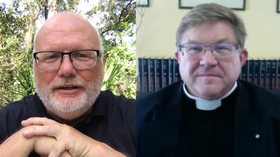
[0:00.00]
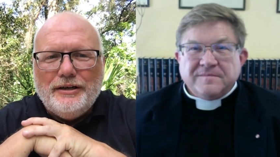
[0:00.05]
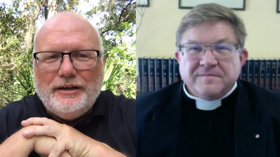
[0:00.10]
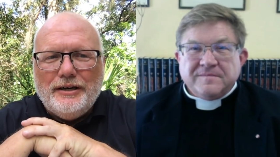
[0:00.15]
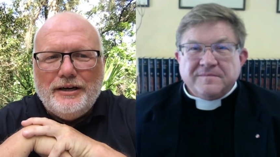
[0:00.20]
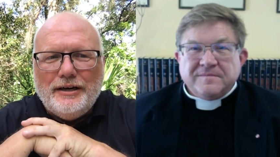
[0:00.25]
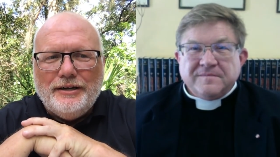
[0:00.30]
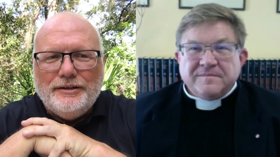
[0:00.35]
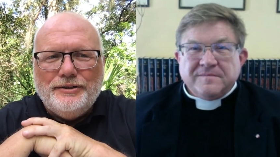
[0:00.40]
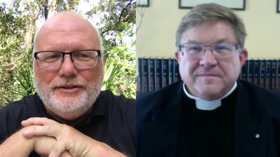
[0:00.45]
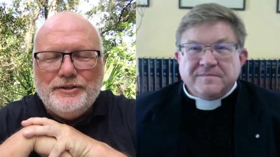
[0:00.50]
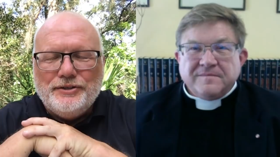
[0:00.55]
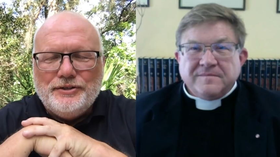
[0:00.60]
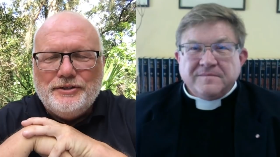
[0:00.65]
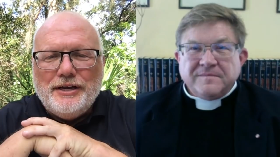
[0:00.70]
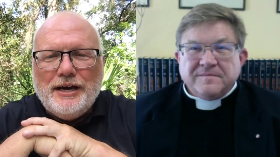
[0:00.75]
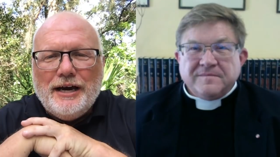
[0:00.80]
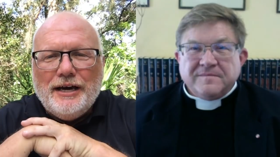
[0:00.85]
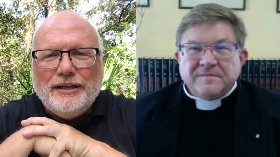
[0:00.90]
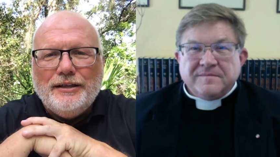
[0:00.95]
Speaker 1: uh, does
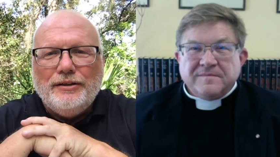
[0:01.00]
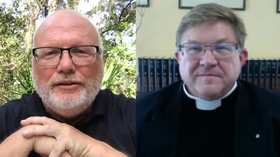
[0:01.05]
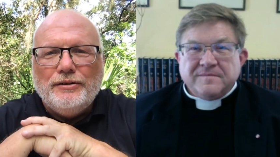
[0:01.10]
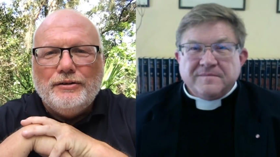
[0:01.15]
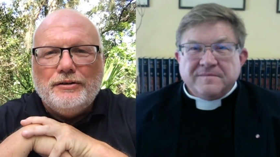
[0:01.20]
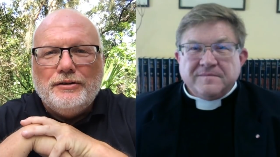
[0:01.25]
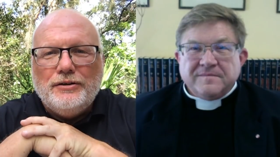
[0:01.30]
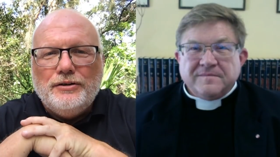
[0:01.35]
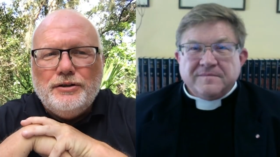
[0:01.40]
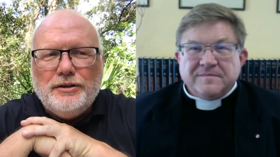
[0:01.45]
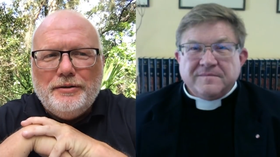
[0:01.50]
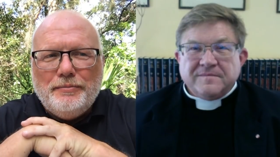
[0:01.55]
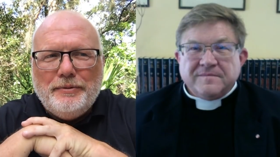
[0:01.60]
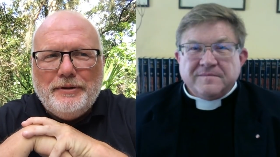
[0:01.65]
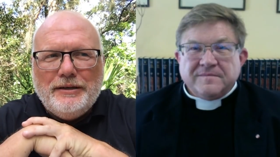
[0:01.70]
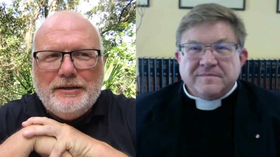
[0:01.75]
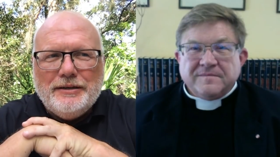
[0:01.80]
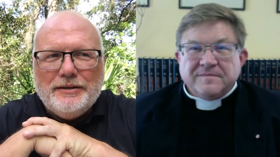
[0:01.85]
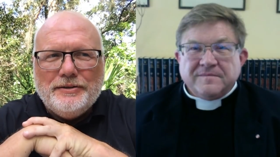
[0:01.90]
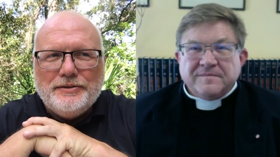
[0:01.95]
not look good
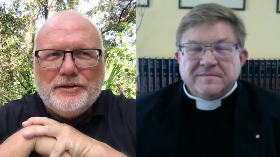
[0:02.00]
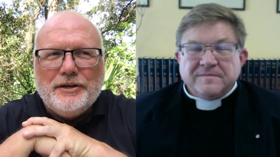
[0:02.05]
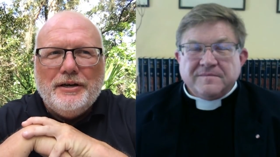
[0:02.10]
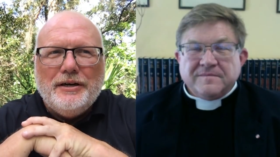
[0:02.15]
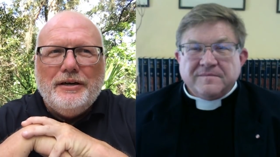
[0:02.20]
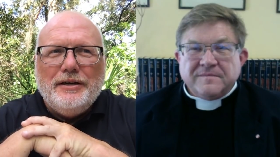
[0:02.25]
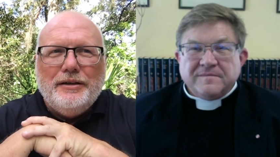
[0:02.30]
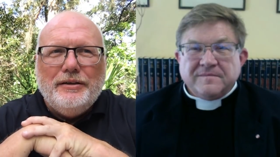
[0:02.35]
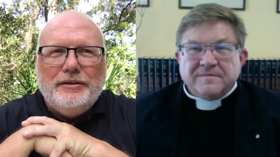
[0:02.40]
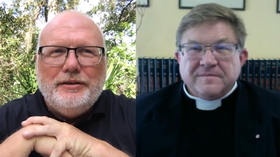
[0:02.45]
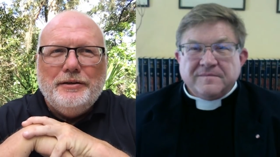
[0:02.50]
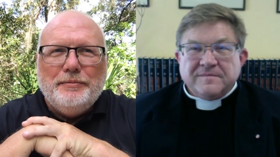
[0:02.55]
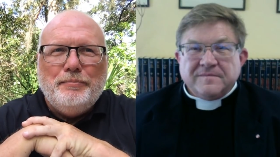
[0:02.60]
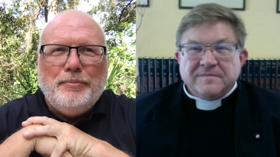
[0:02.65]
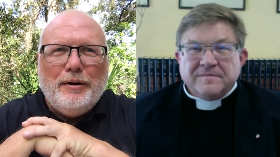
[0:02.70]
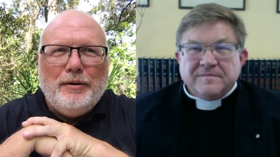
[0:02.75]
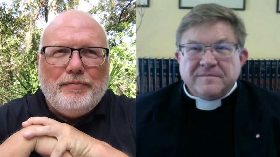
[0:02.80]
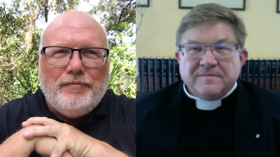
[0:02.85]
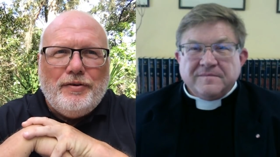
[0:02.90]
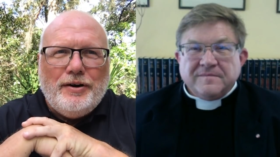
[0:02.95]
because the
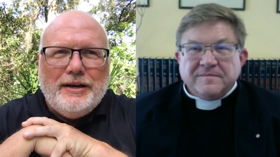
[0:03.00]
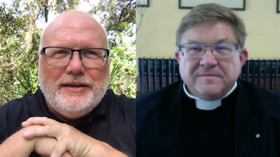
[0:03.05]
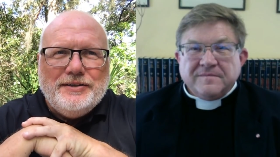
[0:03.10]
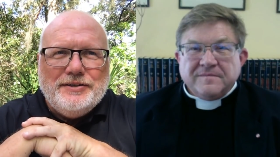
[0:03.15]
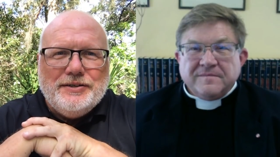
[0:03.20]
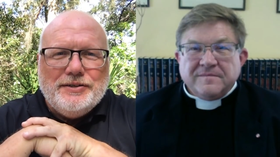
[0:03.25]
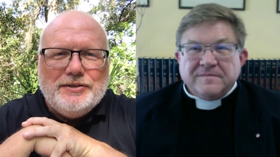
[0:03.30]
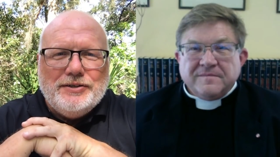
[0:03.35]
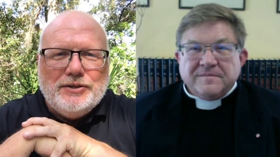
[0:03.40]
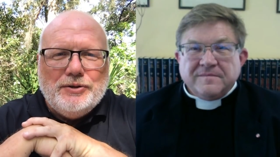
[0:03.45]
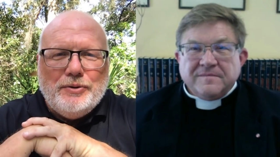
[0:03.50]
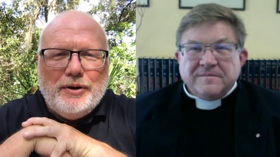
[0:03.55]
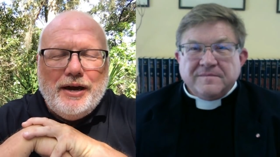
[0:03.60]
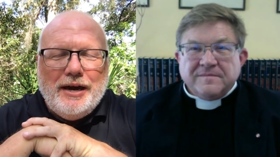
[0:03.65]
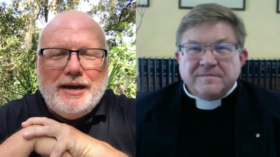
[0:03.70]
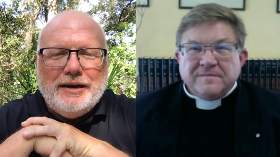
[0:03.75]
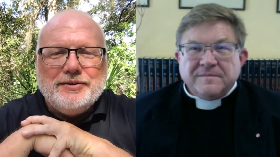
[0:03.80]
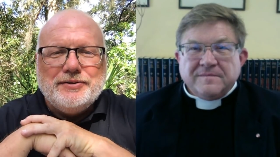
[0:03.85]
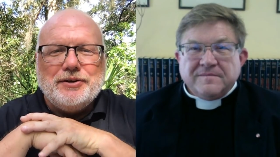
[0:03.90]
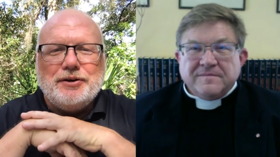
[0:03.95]
Pope Francis, who
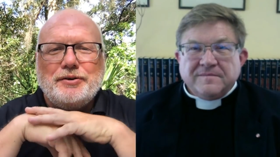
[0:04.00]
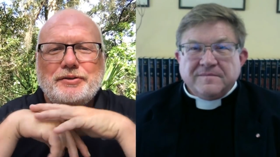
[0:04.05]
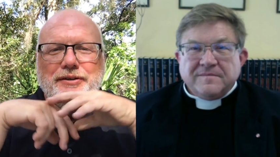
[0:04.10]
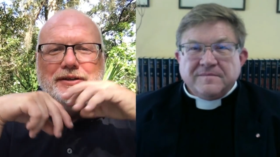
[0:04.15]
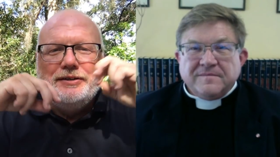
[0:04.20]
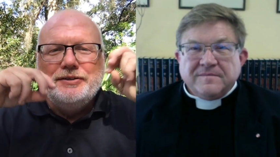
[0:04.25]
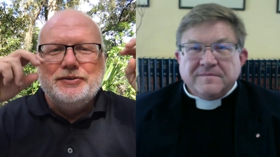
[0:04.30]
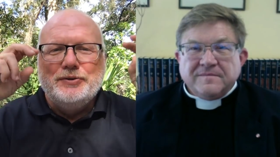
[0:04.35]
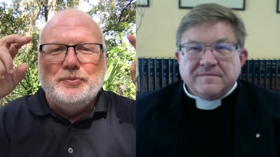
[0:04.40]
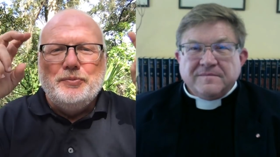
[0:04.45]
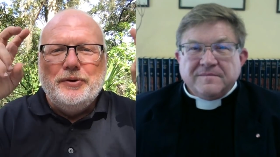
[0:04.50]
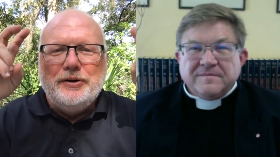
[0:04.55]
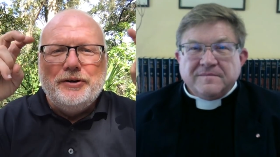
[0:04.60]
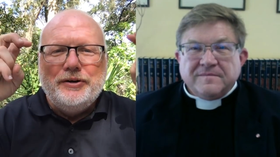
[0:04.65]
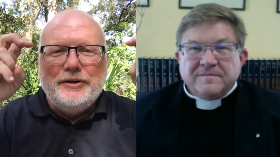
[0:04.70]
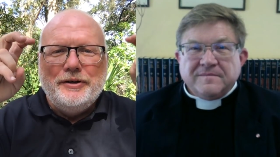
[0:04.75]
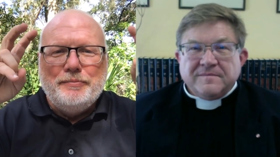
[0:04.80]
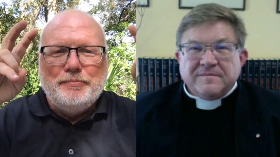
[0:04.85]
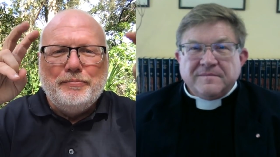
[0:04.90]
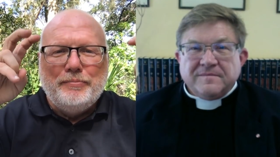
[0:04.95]
has all these
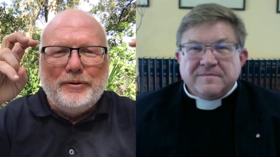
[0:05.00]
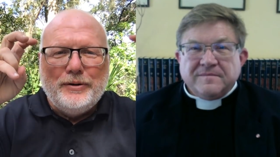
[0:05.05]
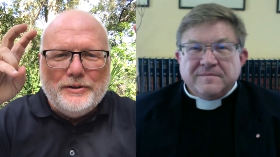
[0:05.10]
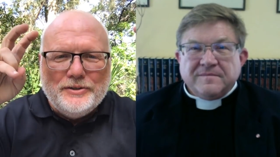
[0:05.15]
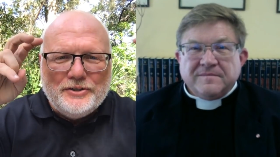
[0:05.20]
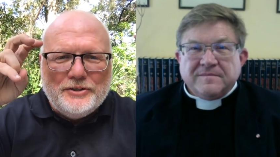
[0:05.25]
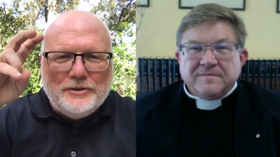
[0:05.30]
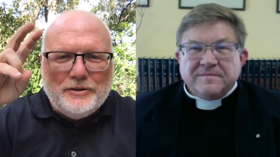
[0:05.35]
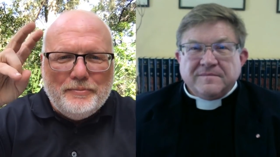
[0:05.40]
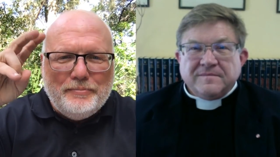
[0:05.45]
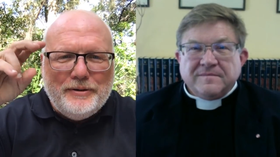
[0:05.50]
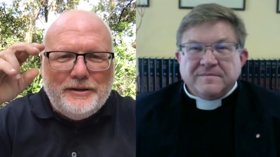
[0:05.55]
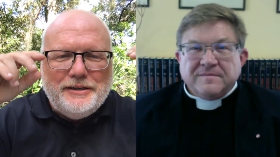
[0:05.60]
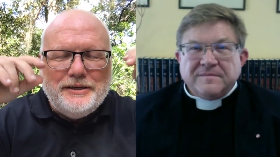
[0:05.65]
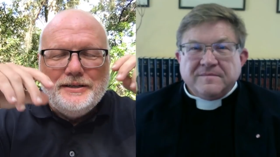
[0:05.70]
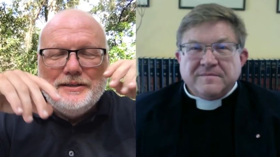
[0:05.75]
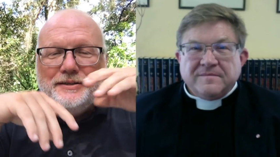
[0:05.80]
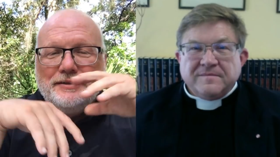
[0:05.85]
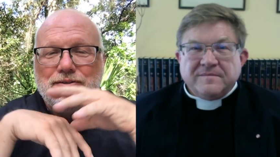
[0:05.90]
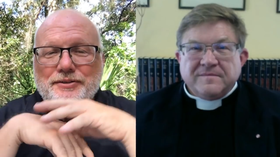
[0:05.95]
weird personal
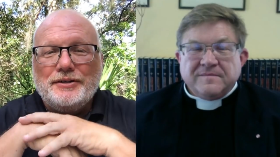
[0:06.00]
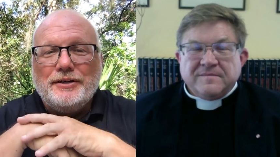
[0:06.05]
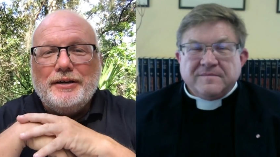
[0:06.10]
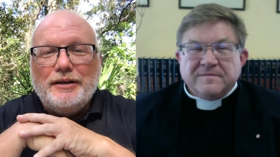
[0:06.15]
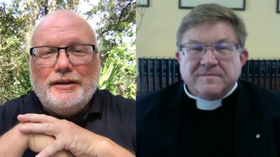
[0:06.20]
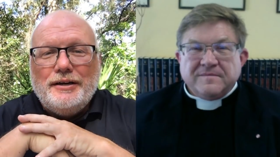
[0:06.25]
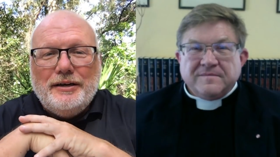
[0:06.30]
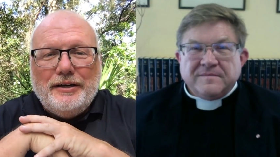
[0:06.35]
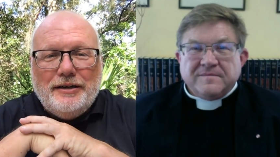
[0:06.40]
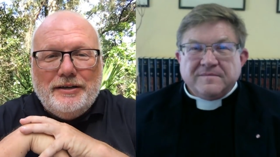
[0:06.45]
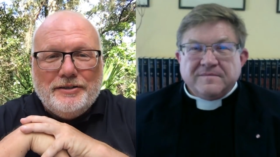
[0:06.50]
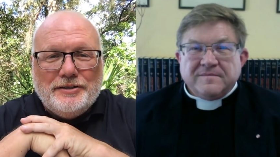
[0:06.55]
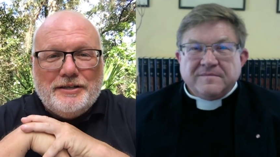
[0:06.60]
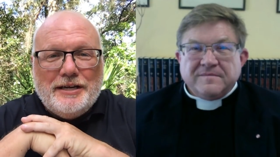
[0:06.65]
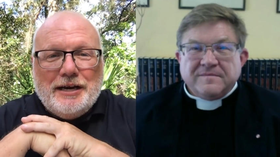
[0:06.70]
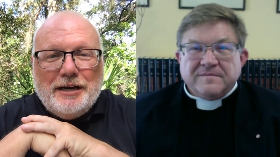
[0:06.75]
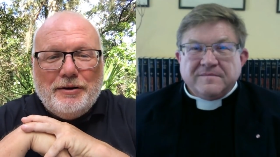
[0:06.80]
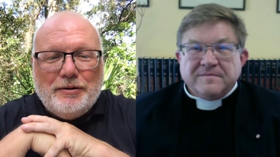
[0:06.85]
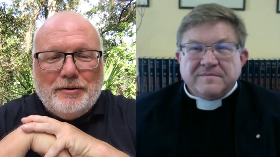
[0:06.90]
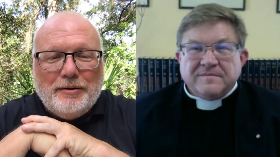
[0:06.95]
opinions, is
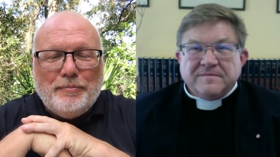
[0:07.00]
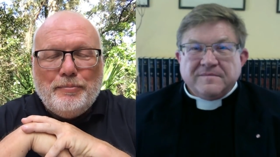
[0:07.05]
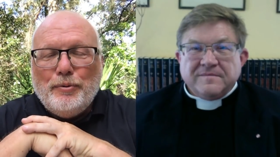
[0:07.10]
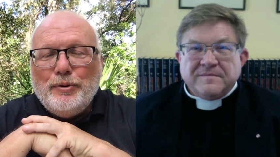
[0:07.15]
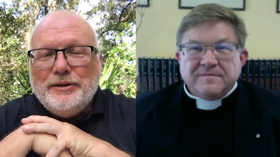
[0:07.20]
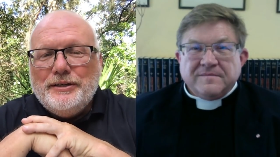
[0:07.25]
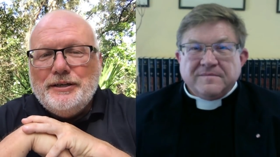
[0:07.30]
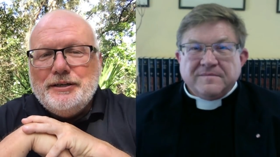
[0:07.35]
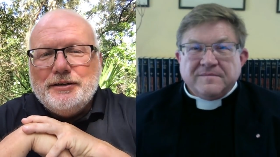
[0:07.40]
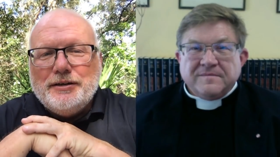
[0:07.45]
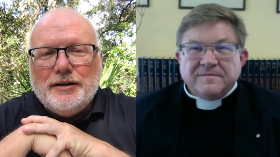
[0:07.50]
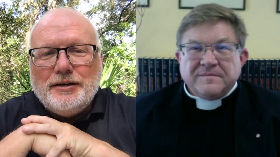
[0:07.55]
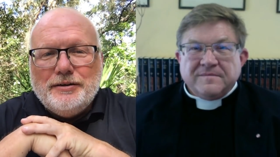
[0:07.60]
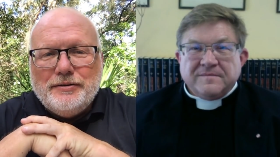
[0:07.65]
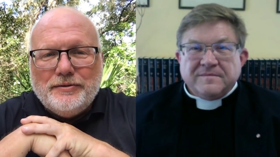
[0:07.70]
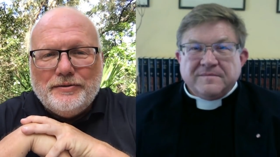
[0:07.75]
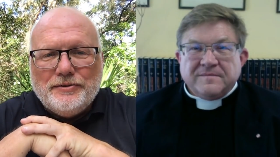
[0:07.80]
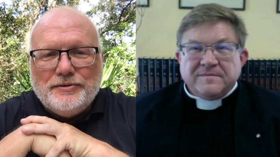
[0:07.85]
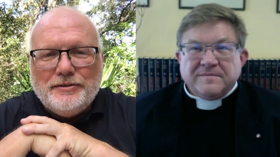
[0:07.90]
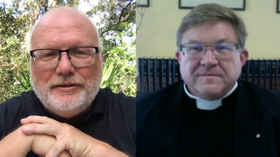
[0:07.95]
now appointing
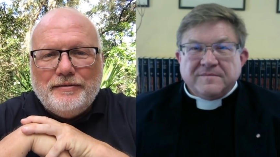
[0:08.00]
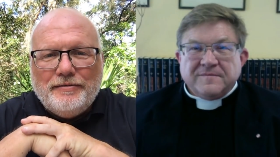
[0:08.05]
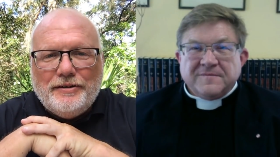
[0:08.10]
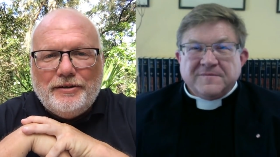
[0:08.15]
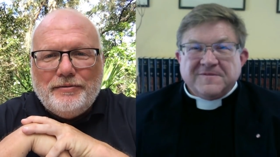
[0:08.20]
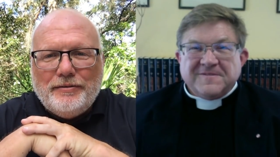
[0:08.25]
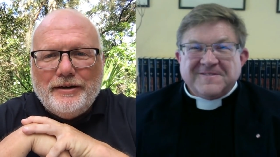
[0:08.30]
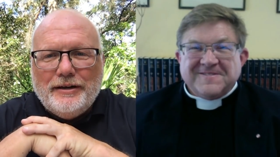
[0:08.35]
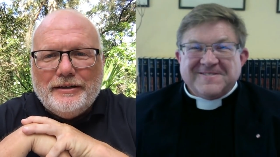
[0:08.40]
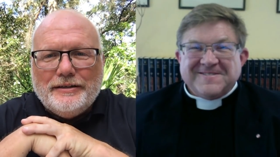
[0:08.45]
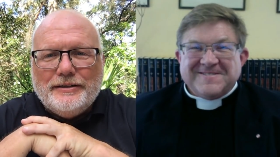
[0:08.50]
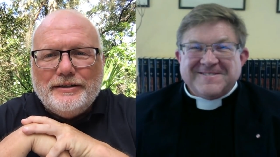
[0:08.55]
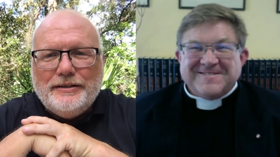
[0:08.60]
cardinals left and right.